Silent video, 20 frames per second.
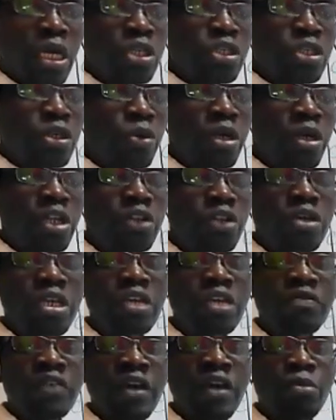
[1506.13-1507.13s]
So when you
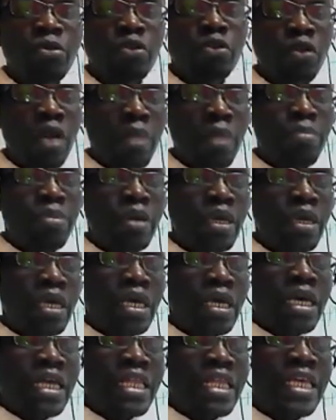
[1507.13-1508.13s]
give chemotherapy,
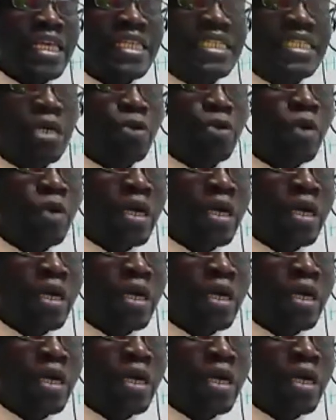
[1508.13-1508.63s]
there is a way